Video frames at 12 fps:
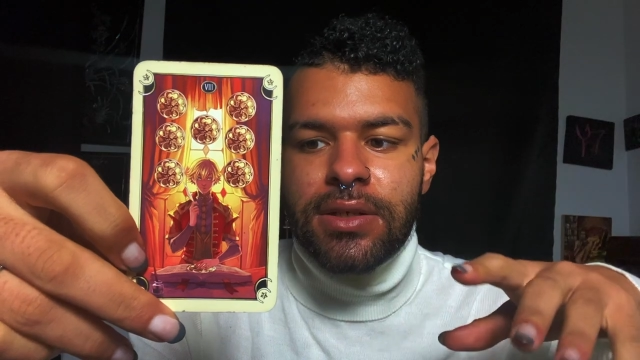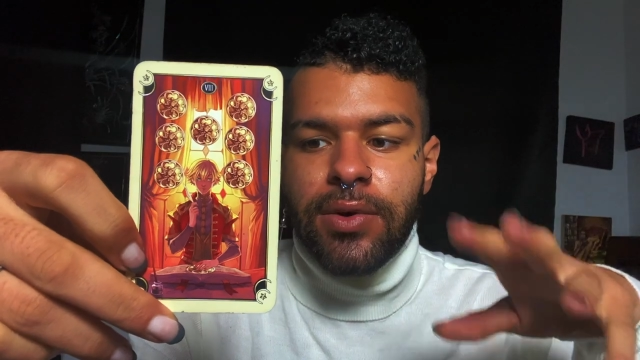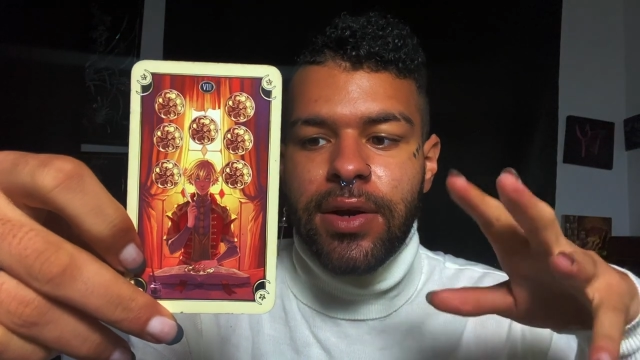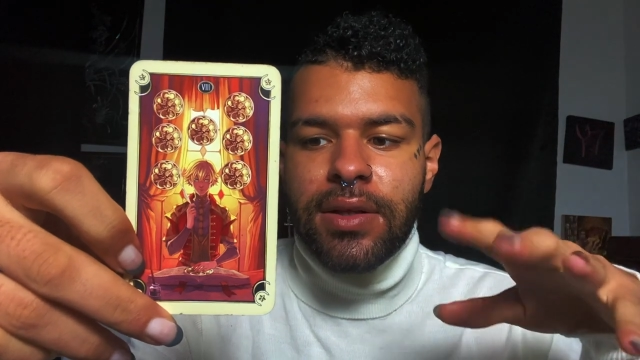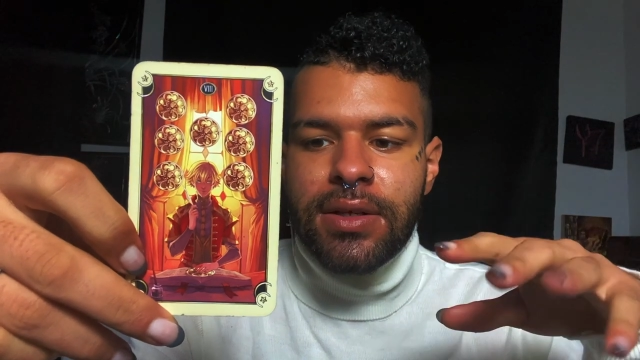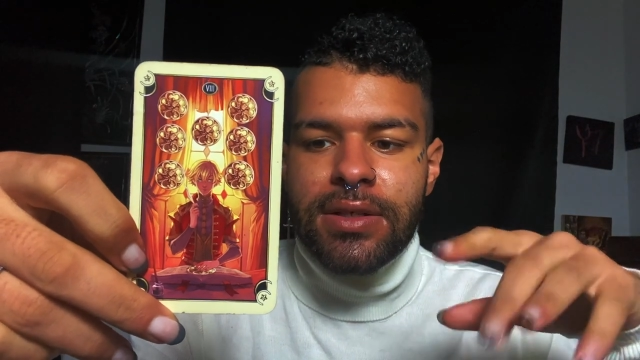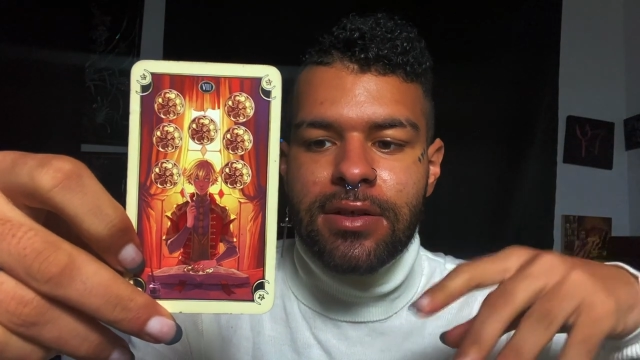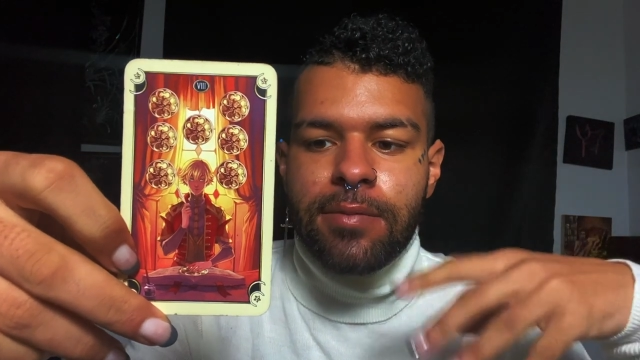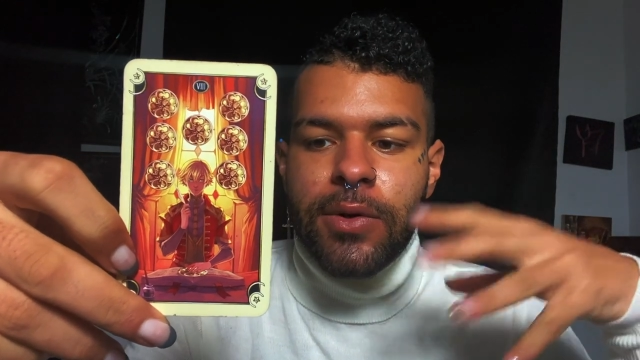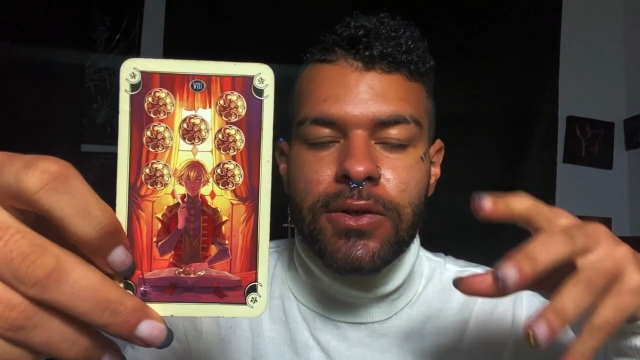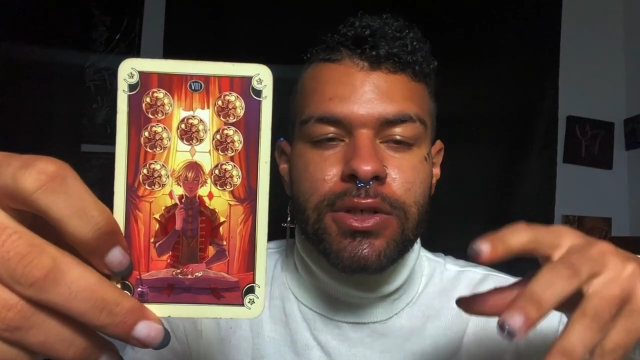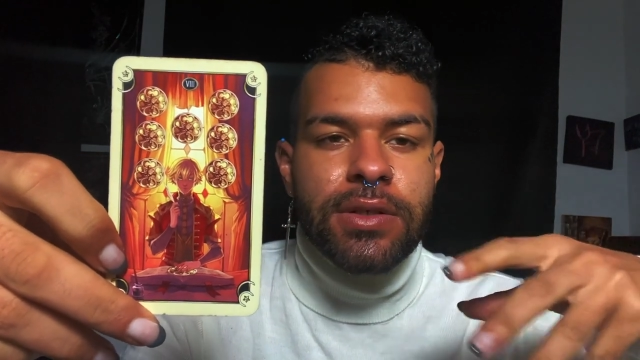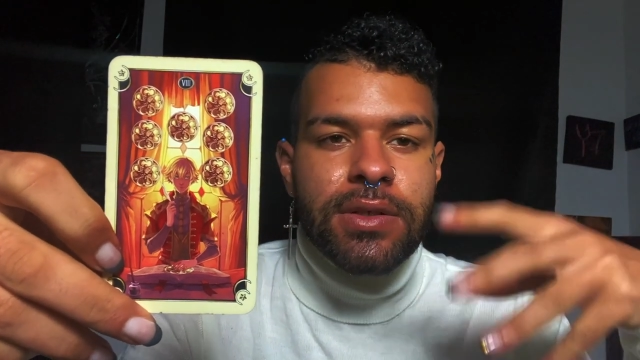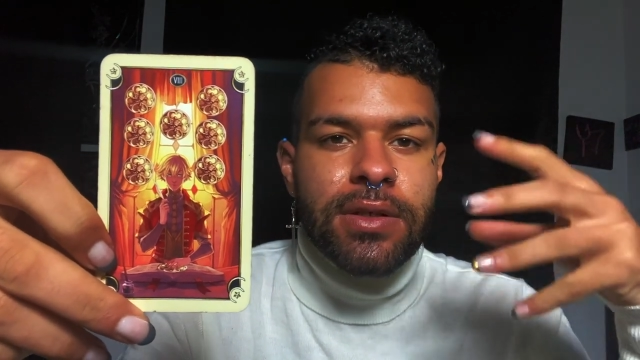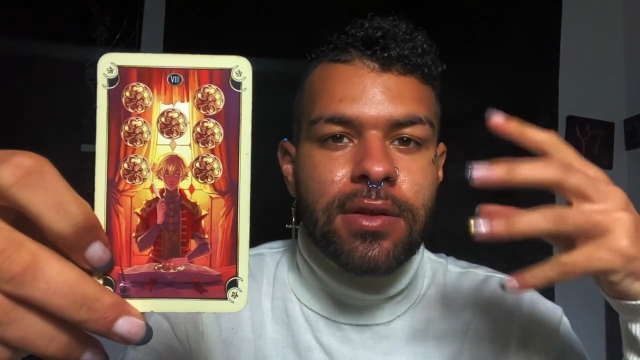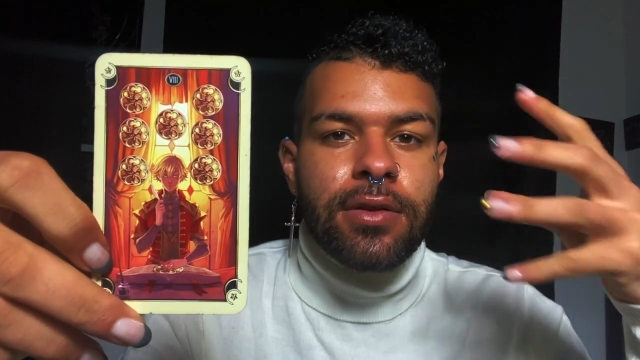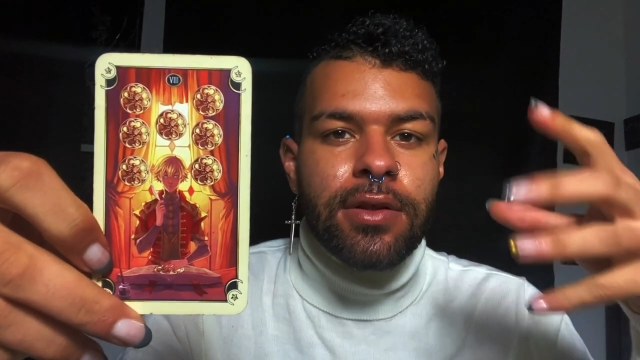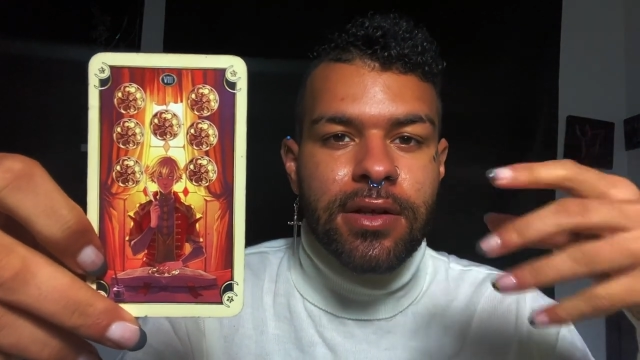or at least the emotions and
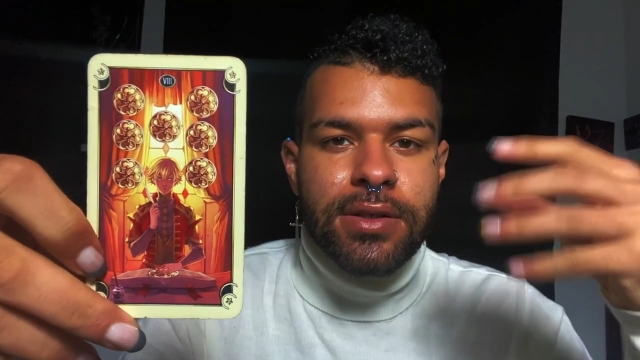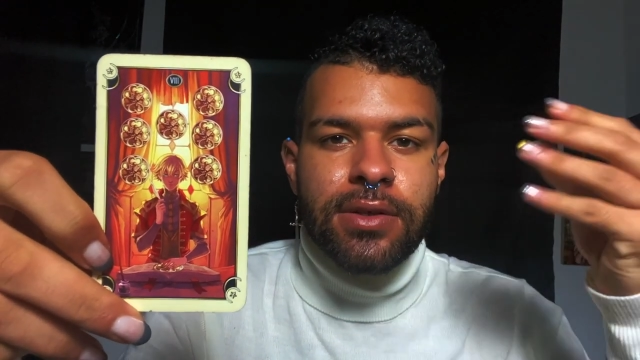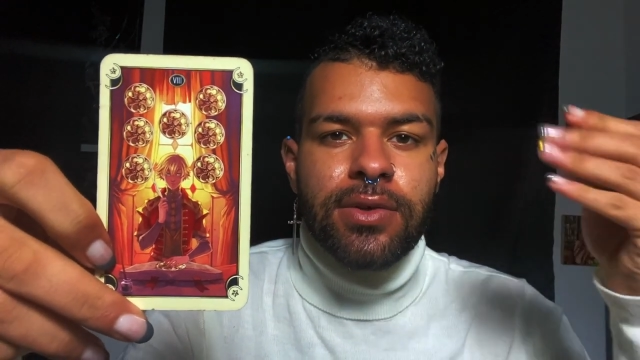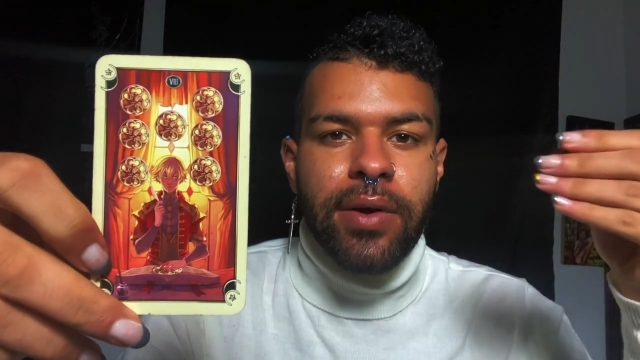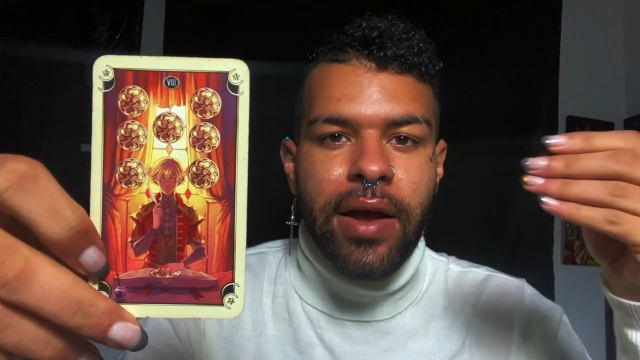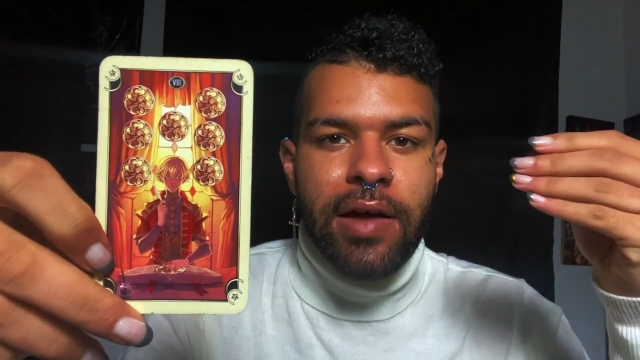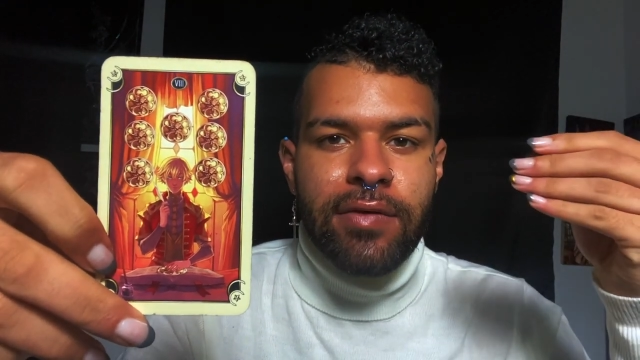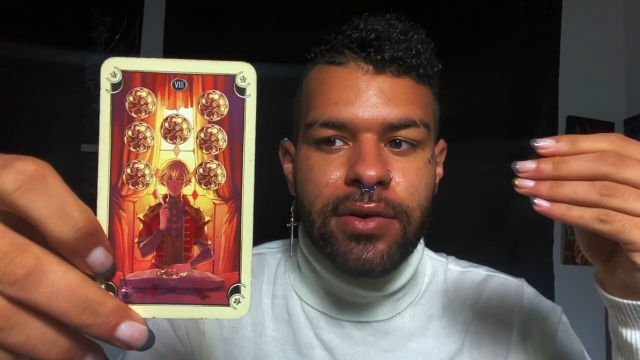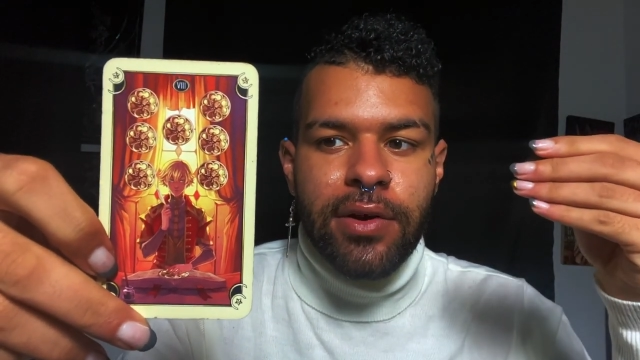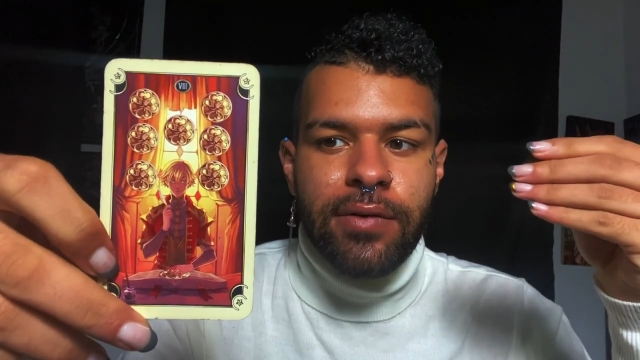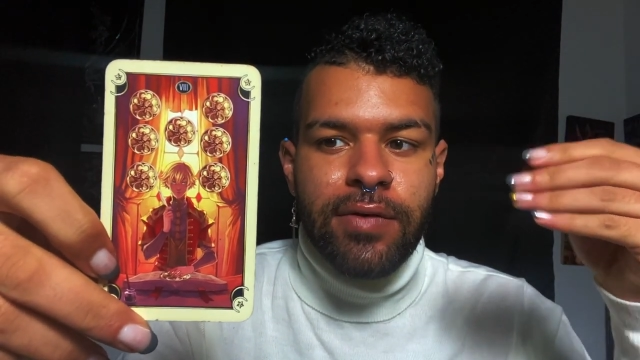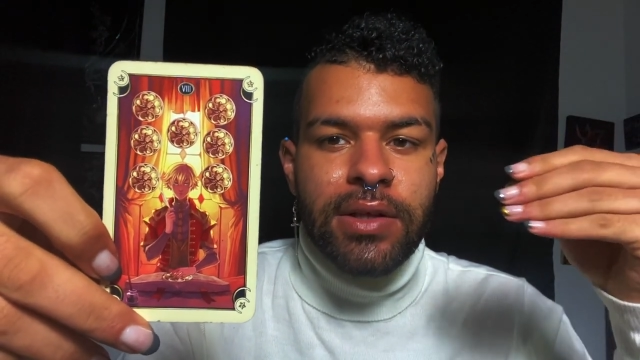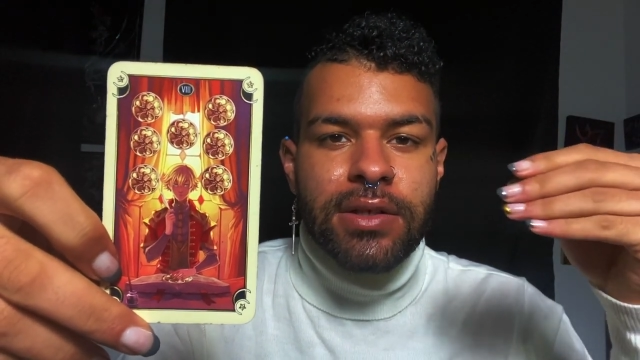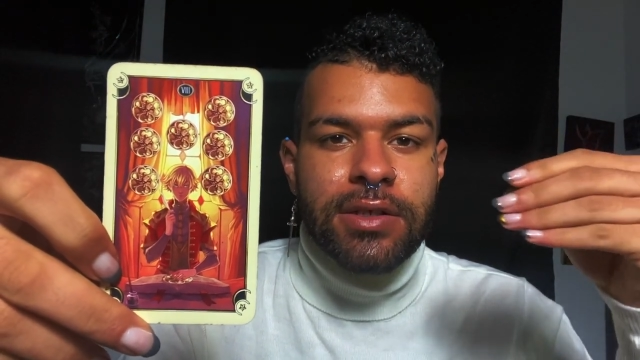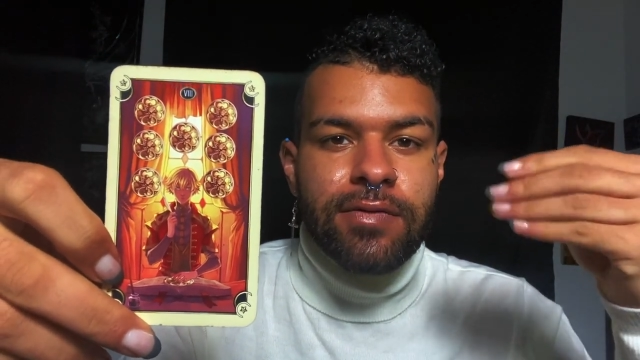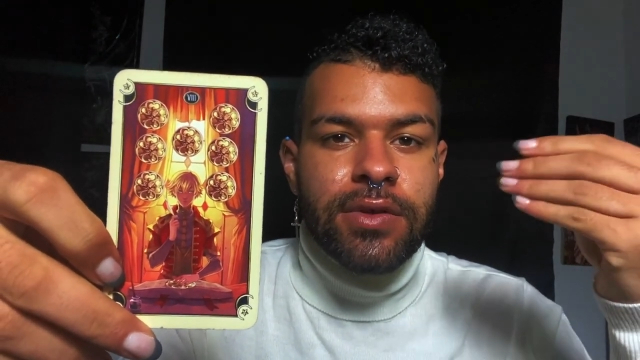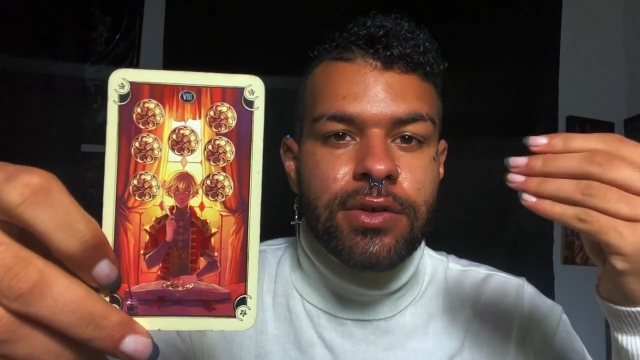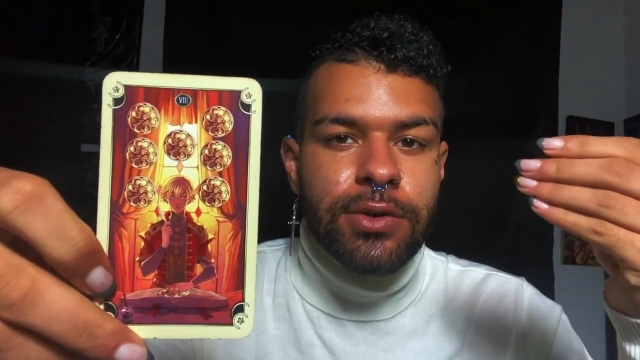the thoughts that they're having are
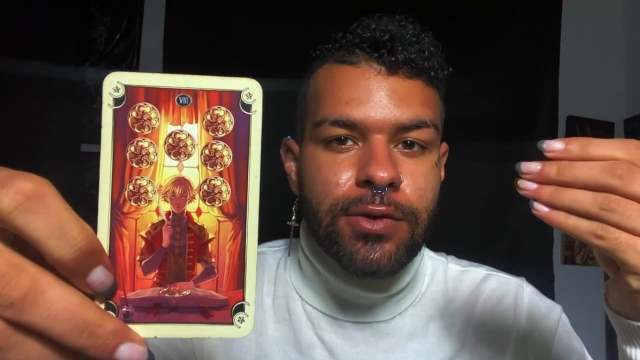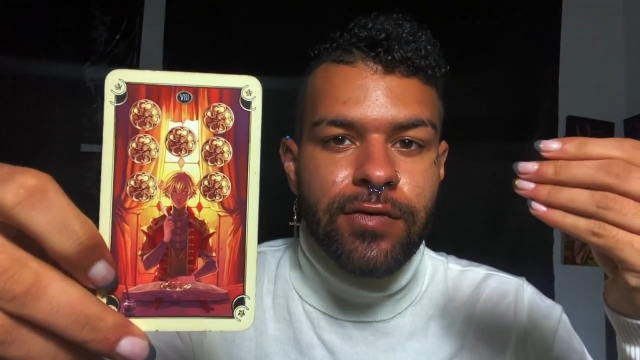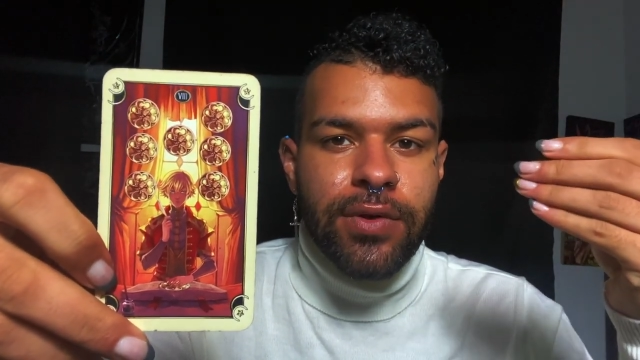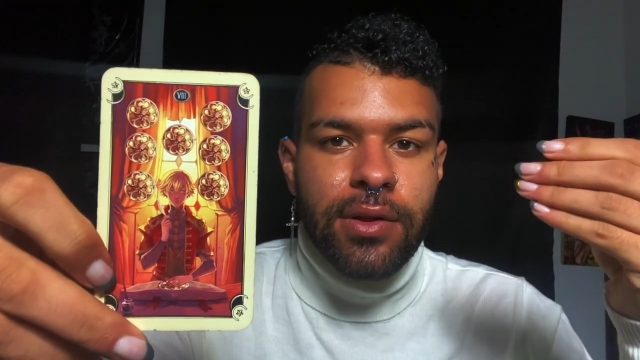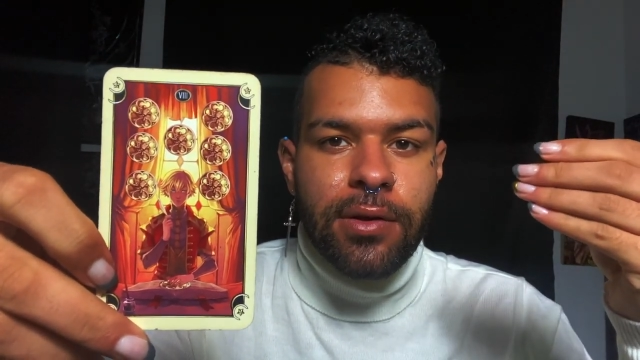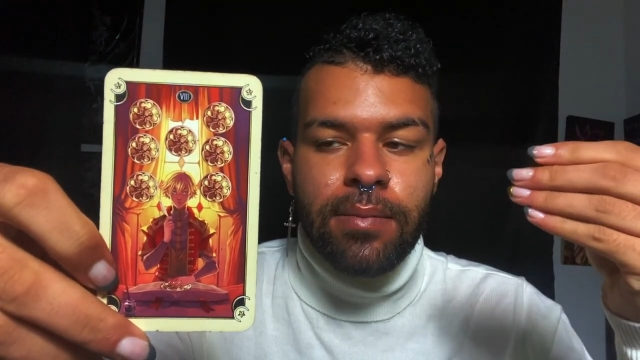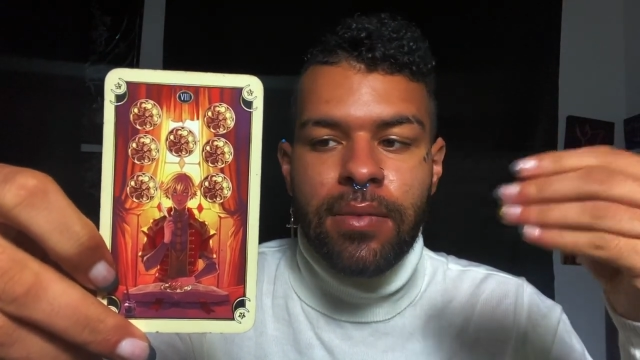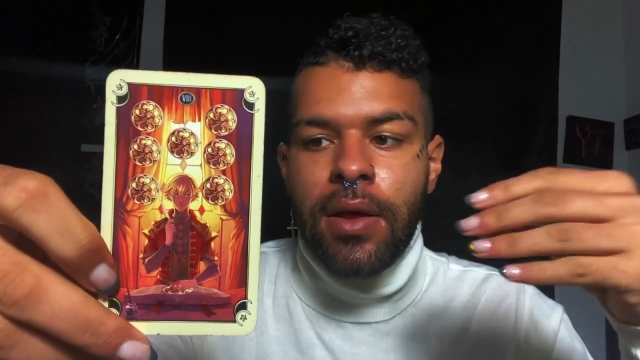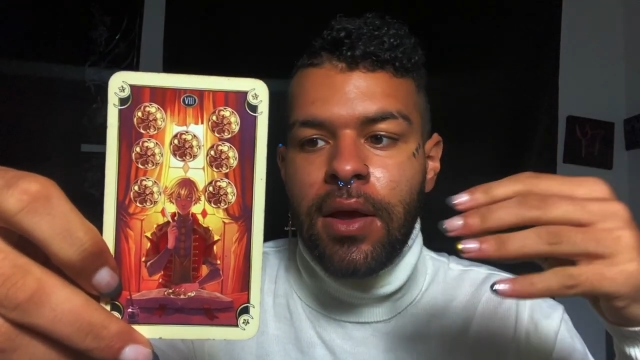relatively new for them.